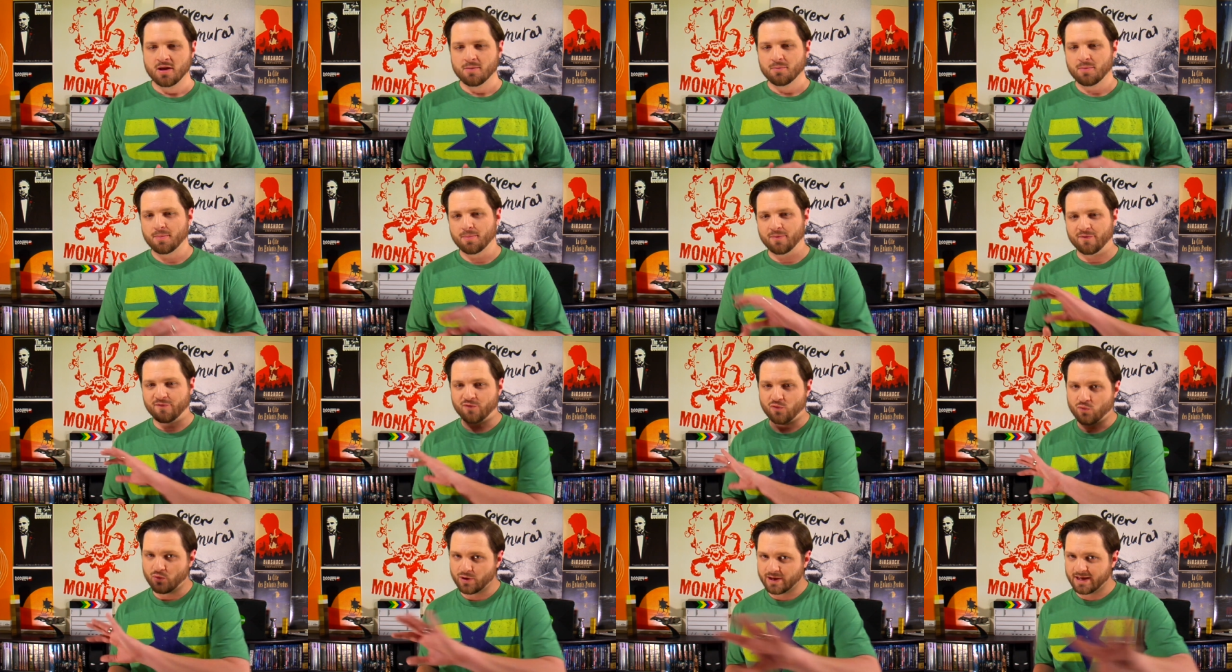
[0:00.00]
But
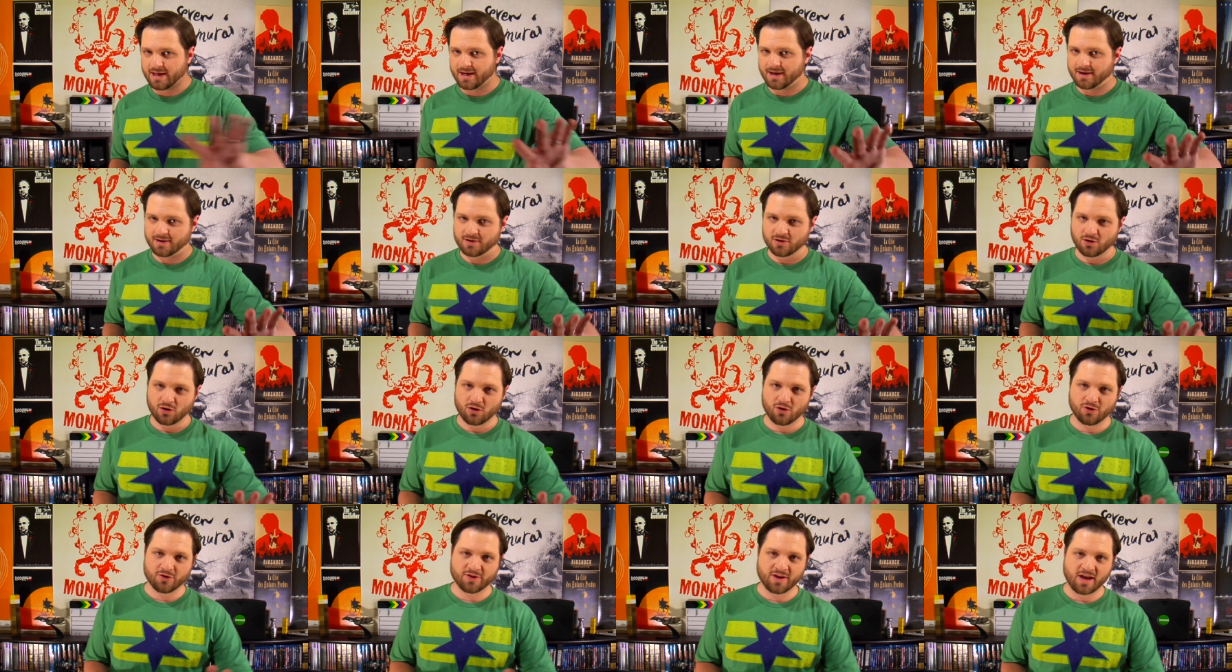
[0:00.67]
before we get into
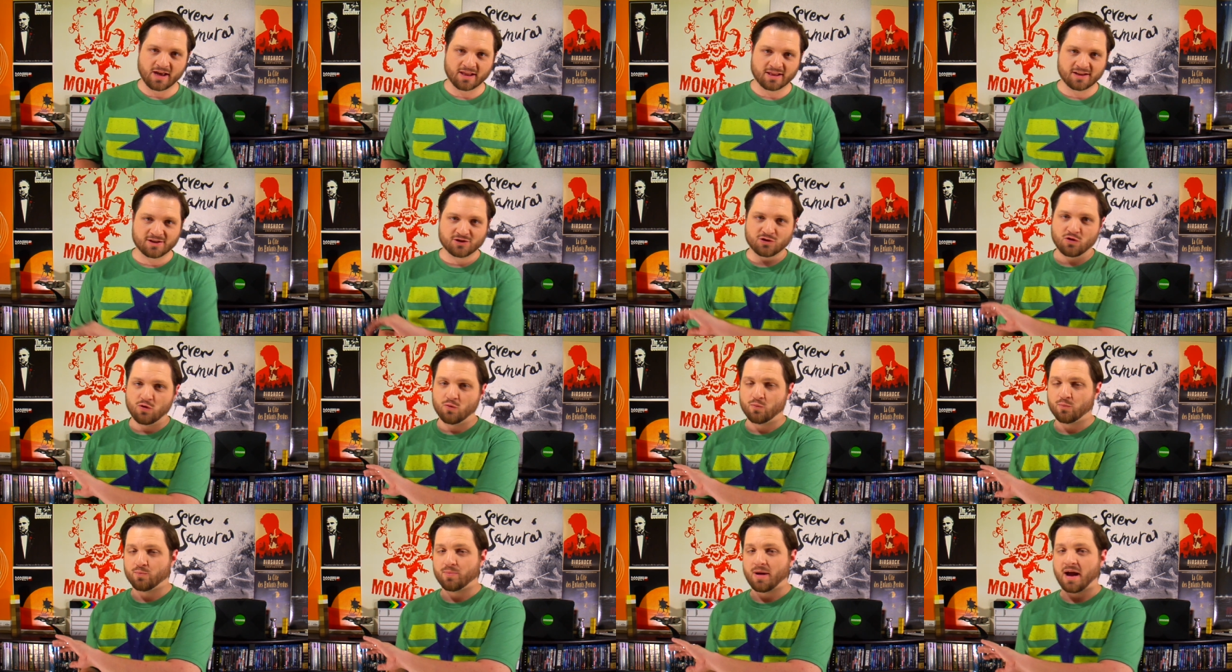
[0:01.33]
all that, let's
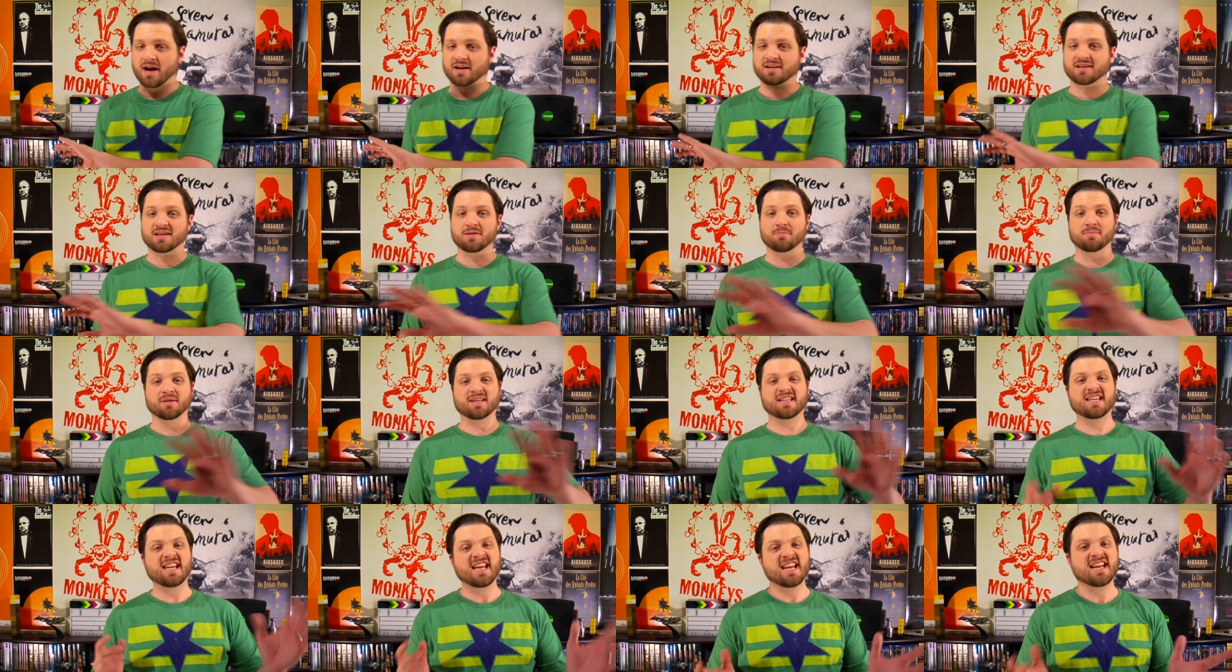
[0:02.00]
go back to the
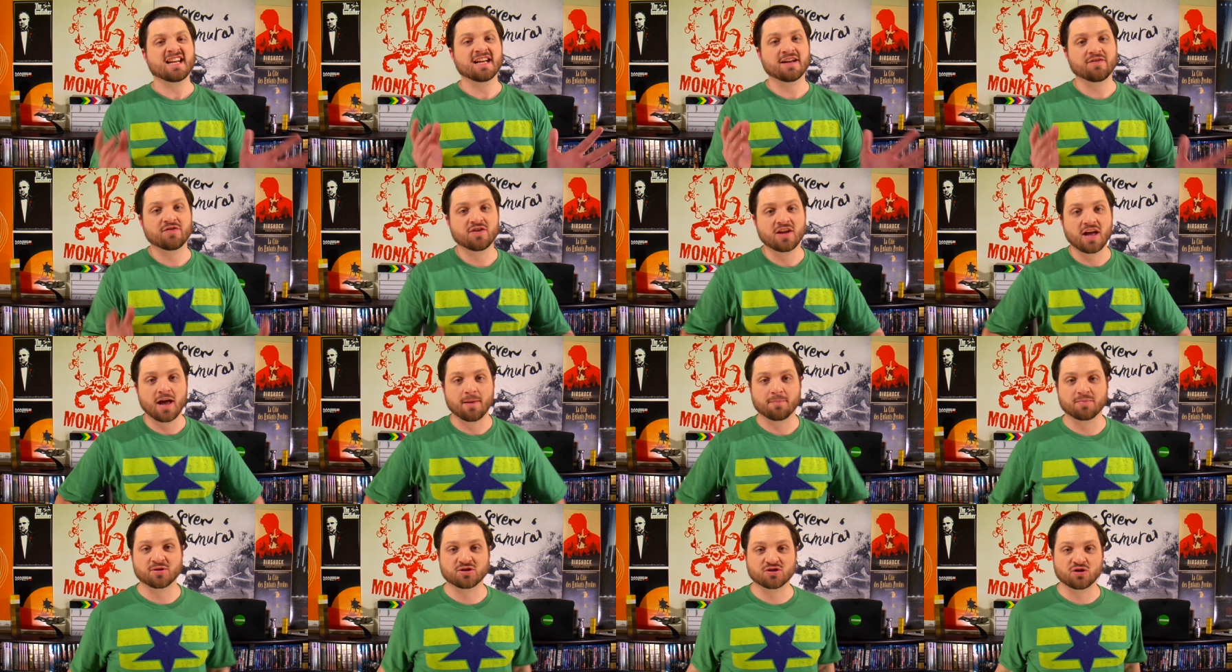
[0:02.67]
beginning of the
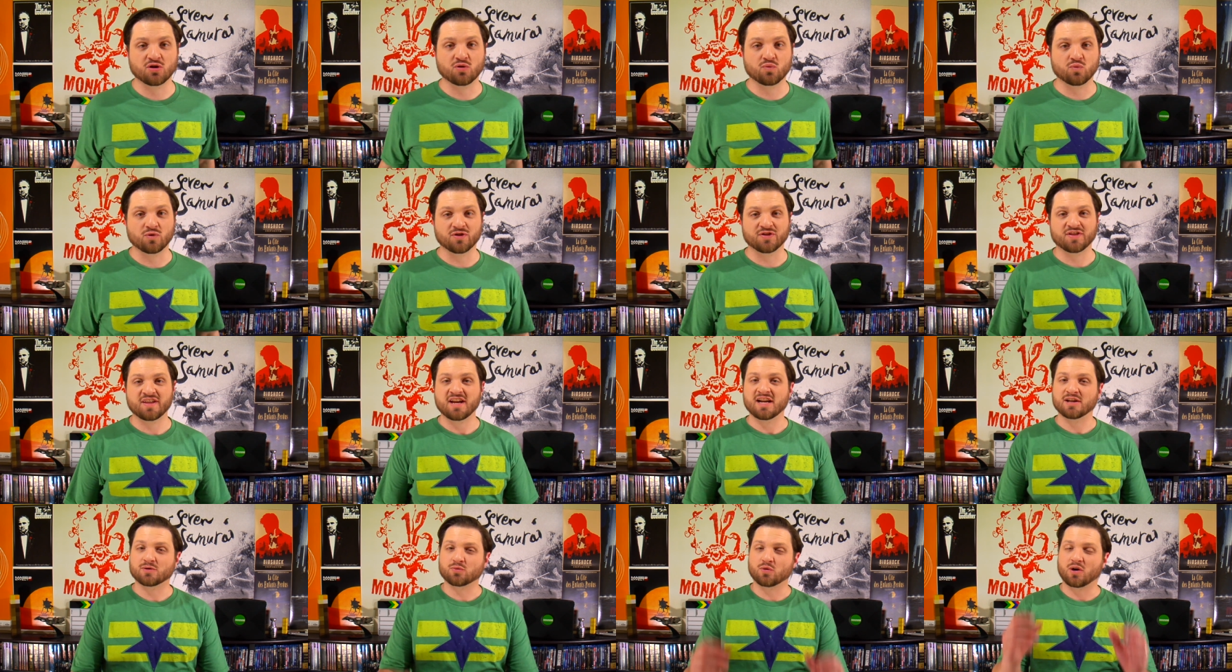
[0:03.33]
episode when
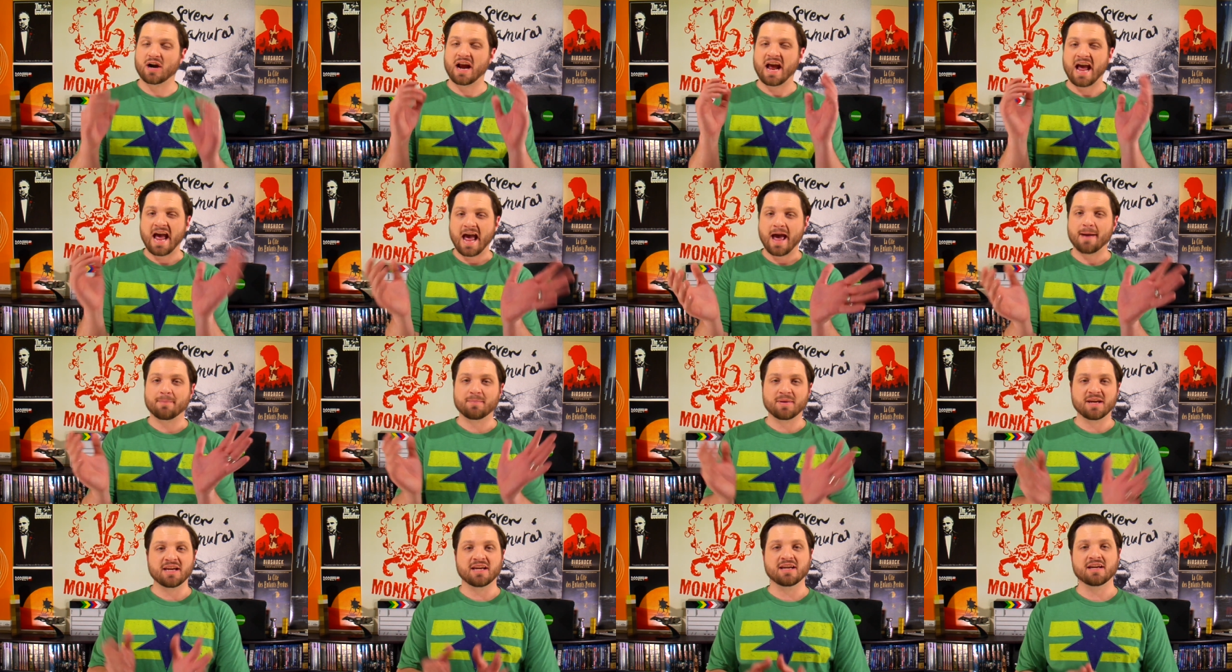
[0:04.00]
things were
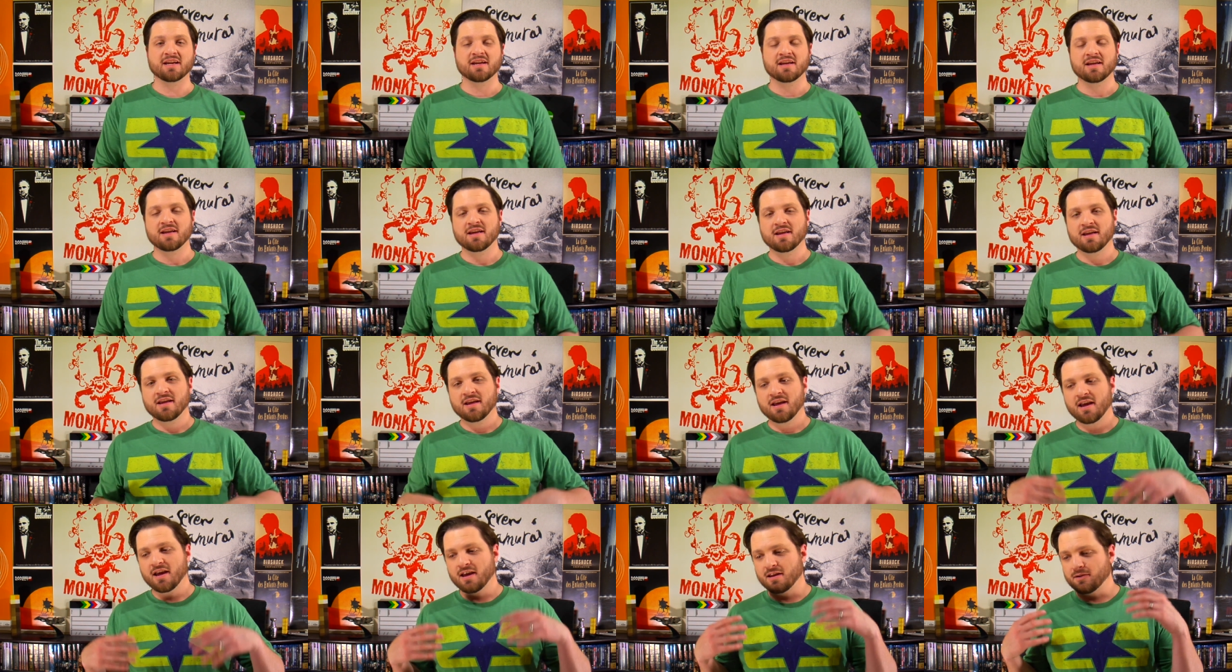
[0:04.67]
happy
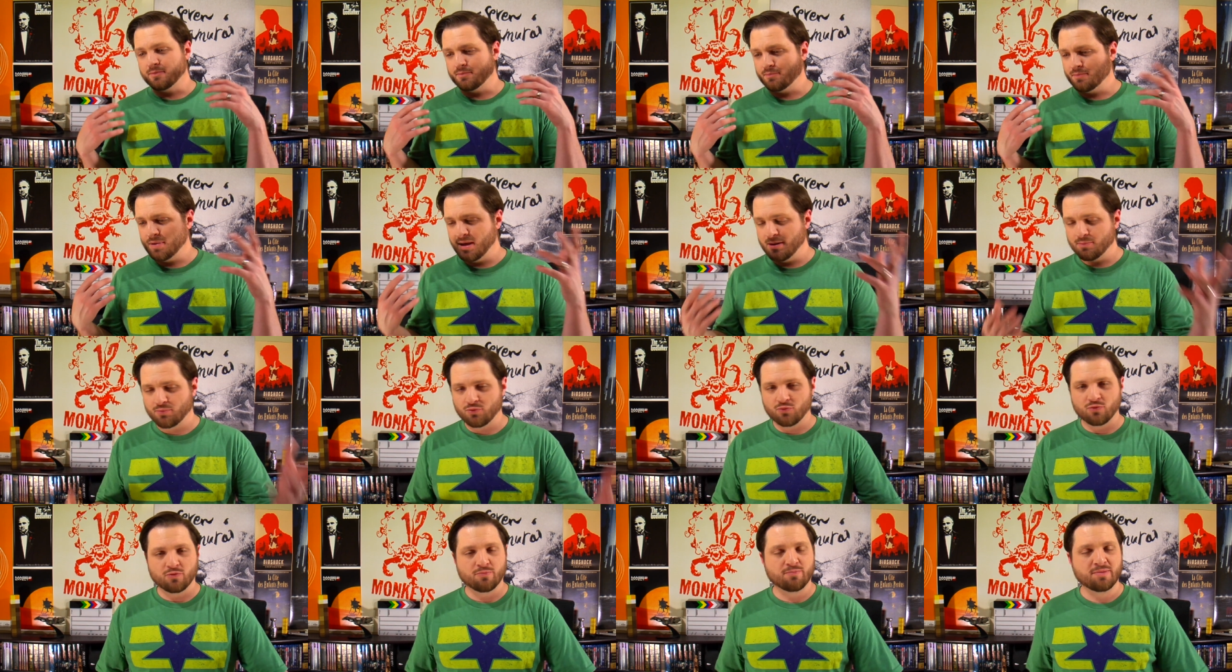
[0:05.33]
and
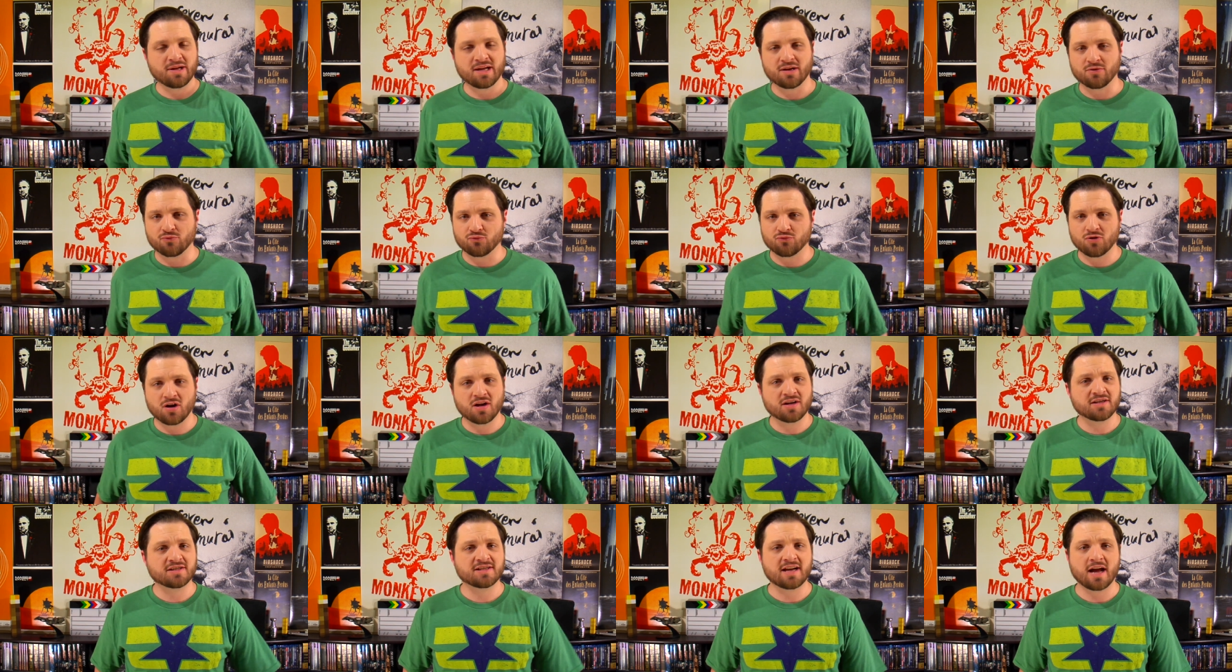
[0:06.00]
people were being
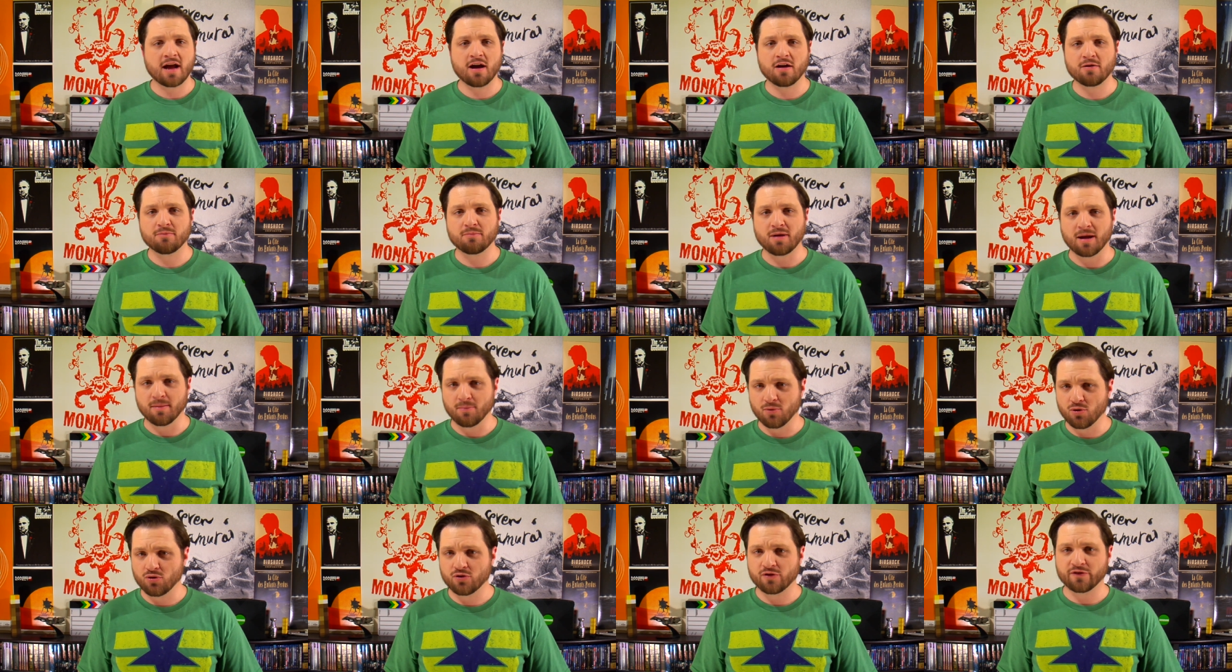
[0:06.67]
run down by
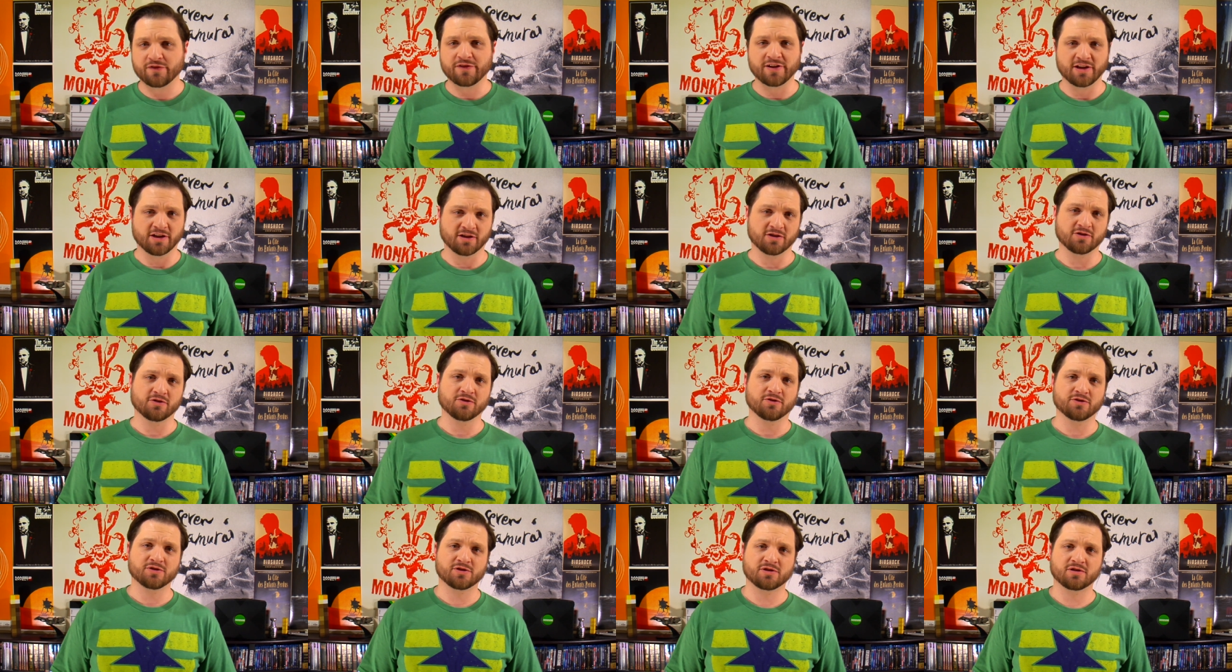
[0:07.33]
motor
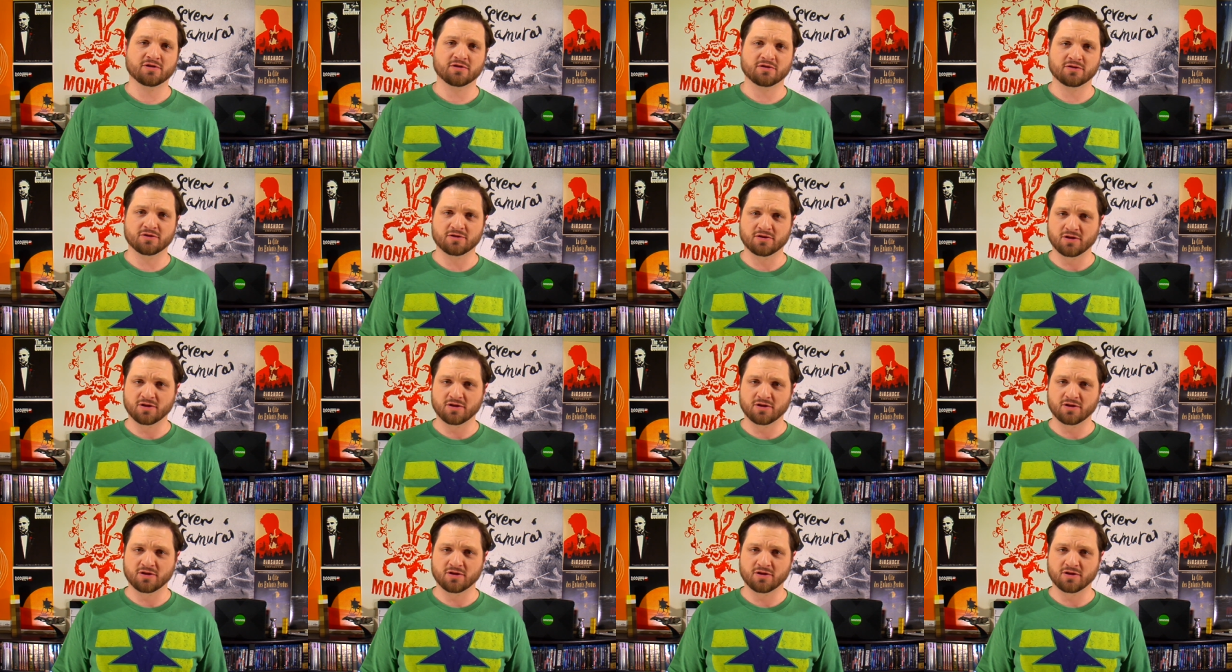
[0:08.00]
vehicles.